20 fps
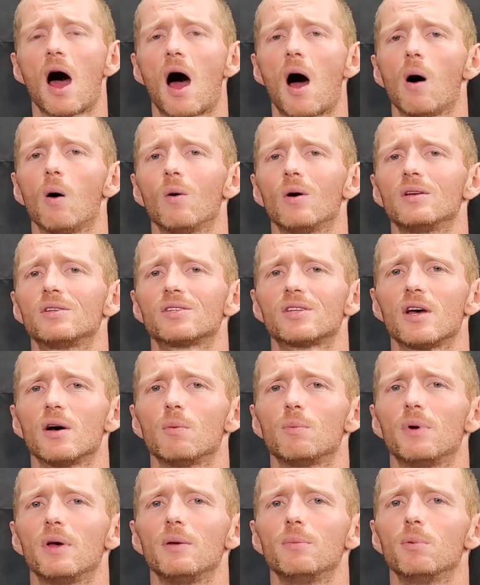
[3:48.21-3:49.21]
I always
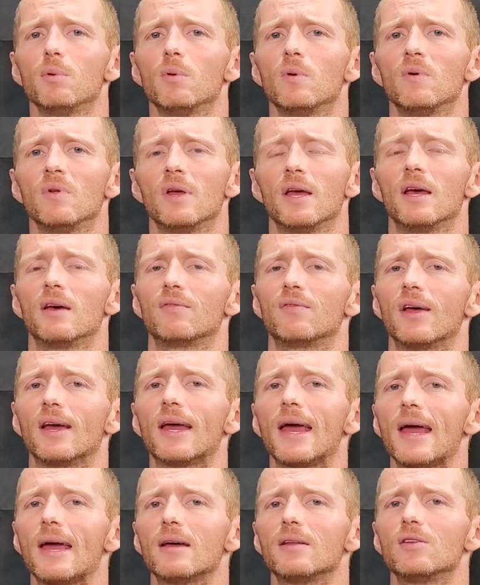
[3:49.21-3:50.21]
tell people if they
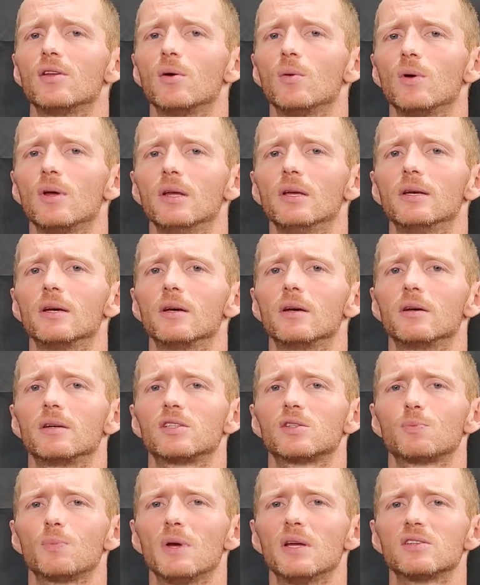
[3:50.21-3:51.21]
can't do any
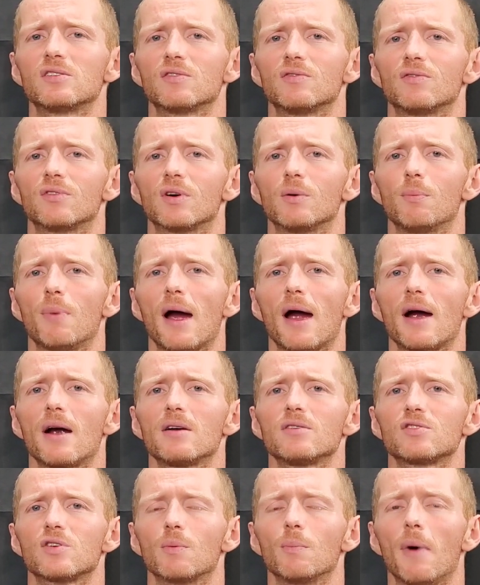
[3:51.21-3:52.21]
expensive
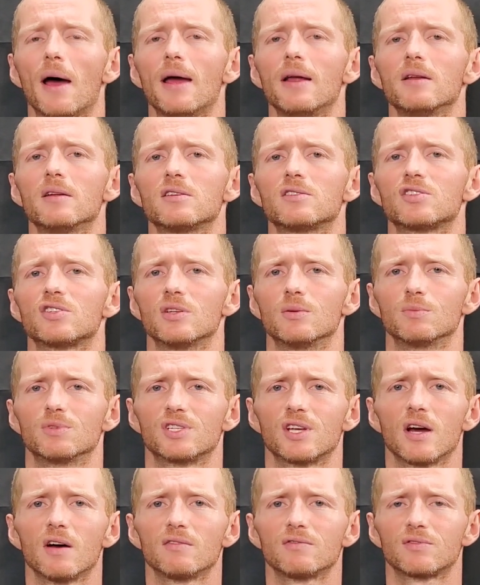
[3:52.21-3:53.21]
repairs or maintenance
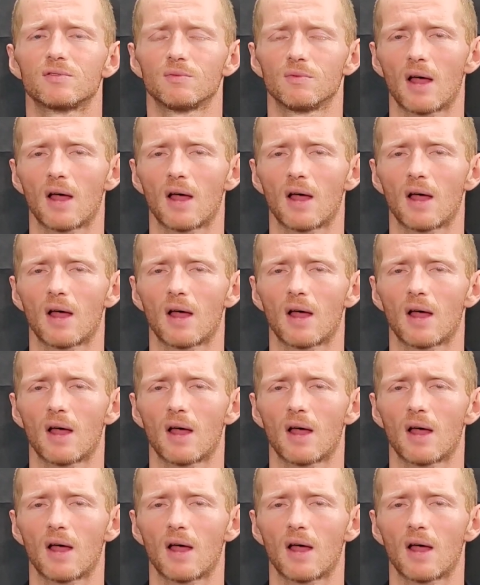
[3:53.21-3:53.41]
themselves,